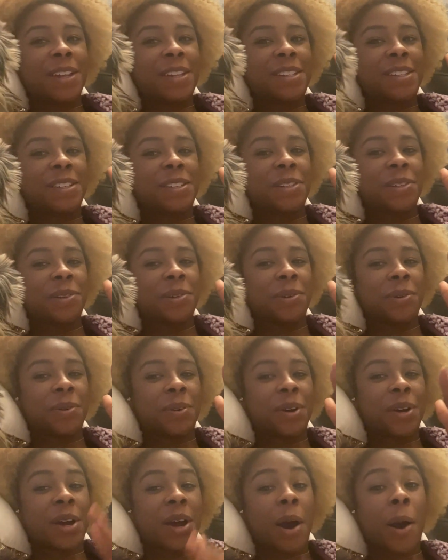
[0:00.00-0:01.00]
to
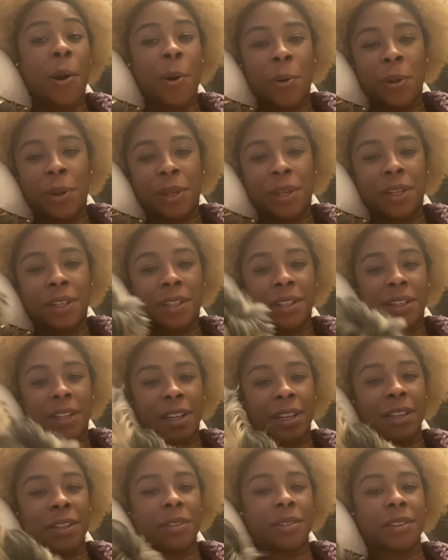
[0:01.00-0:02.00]
code it
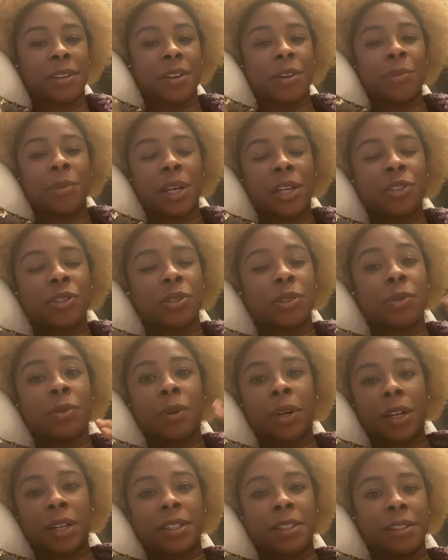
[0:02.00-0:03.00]
and you know make sure it
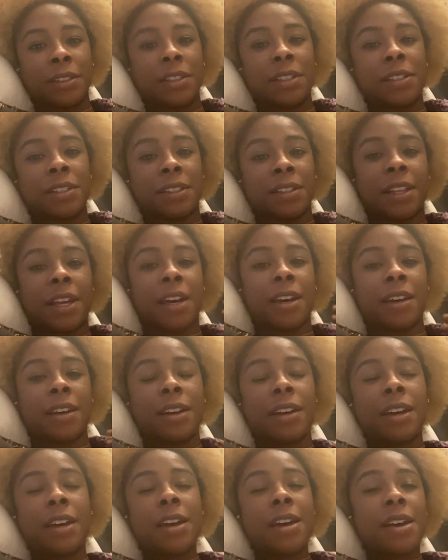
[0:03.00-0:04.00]
works and this and that.
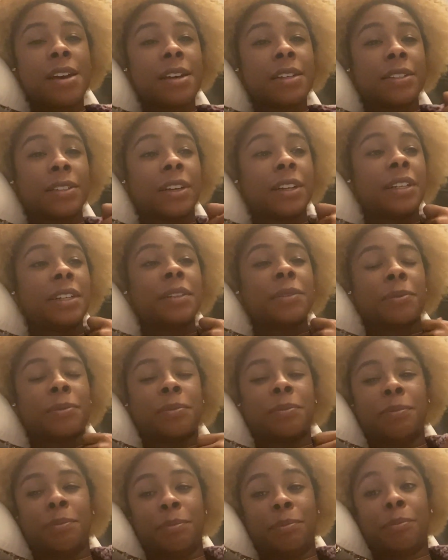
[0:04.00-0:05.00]
So I did
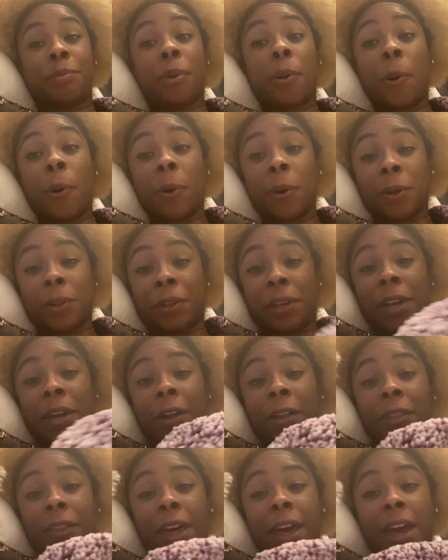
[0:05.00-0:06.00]
poorly
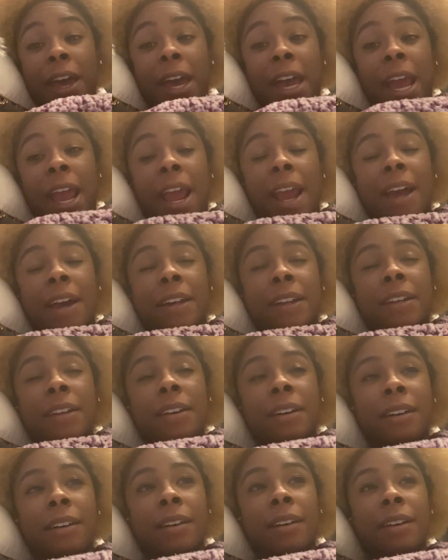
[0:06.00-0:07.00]
on that and
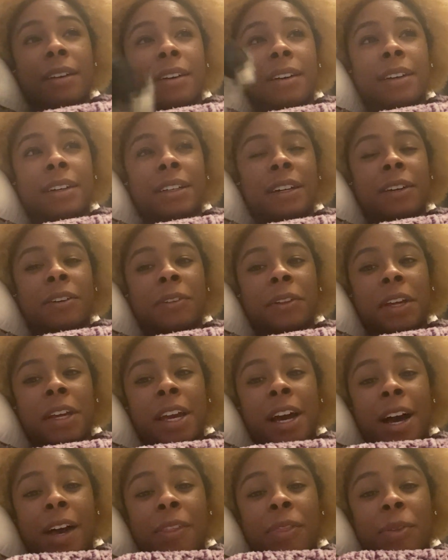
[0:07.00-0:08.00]
uh, only
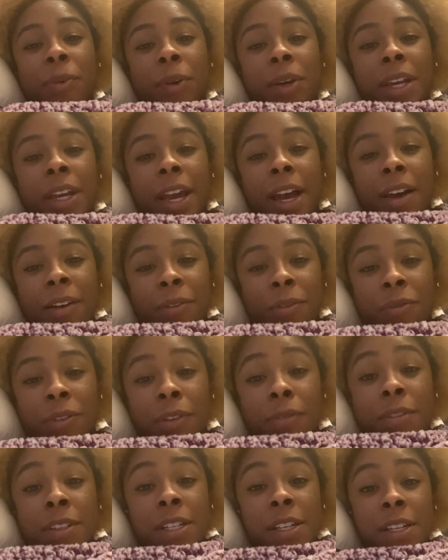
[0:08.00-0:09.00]
got three out of
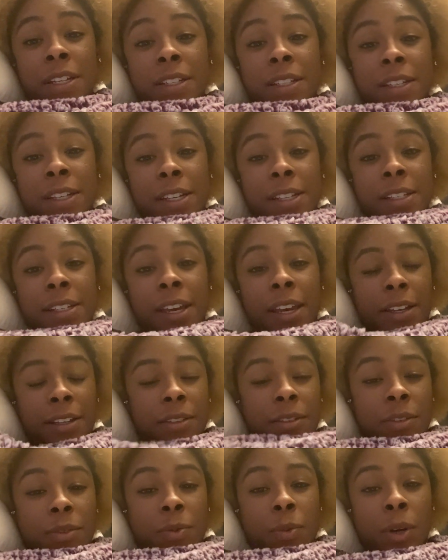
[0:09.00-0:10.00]
15 test
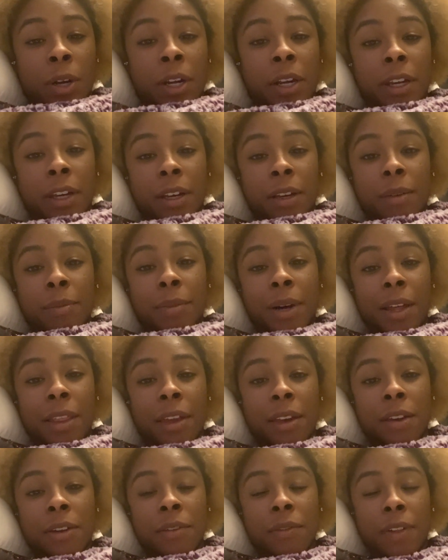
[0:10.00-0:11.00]
cases working by the
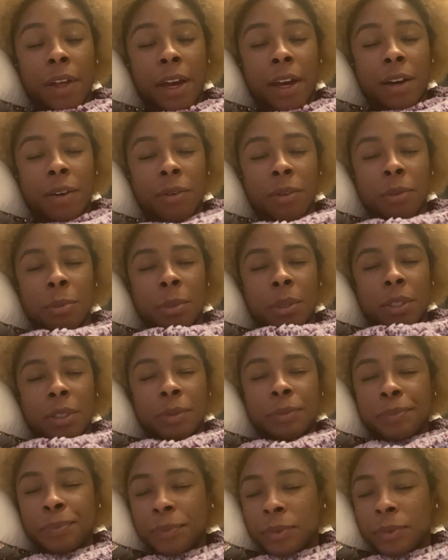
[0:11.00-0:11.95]
end of the hour. But